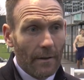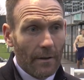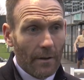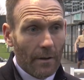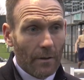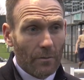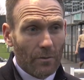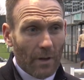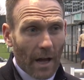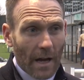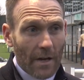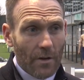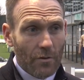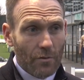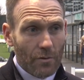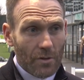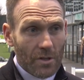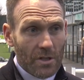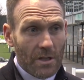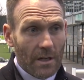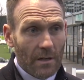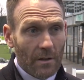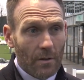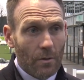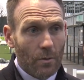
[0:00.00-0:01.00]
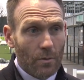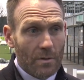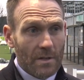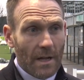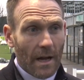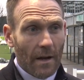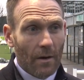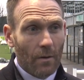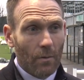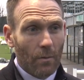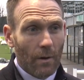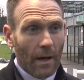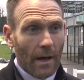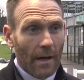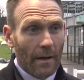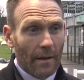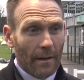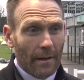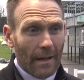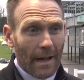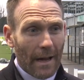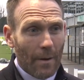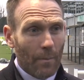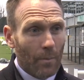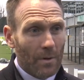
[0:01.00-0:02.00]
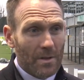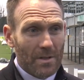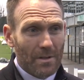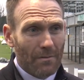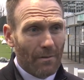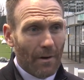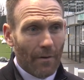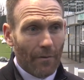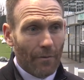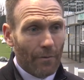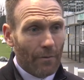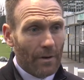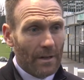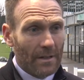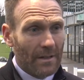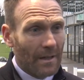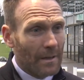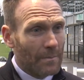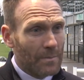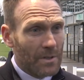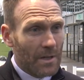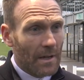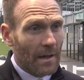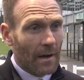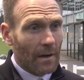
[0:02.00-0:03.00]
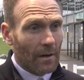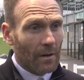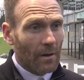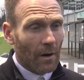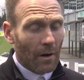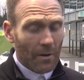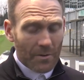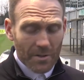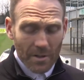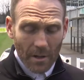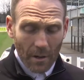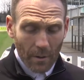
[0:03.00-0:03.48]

you know, dangerous, cynical tackle late in the game, which the referee deems a yellow card.